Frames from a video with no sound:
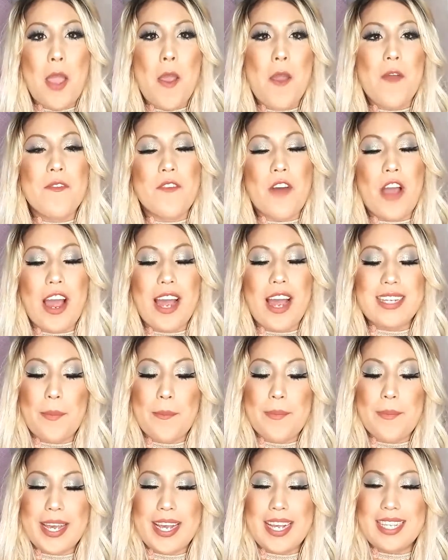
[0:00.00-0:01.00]
FAUX
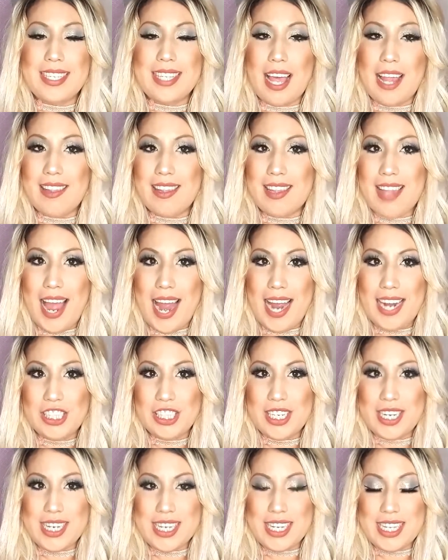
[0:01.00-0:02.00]
Minx
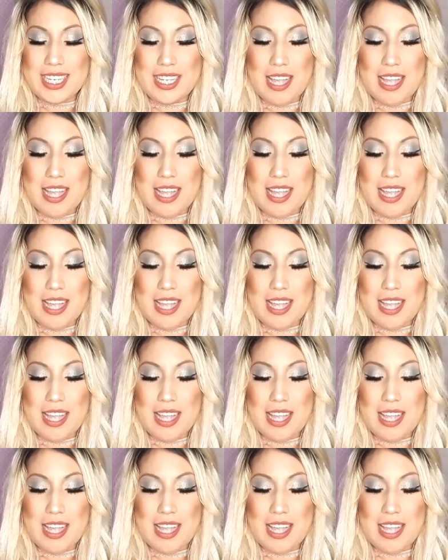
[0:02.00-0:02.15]
lashes,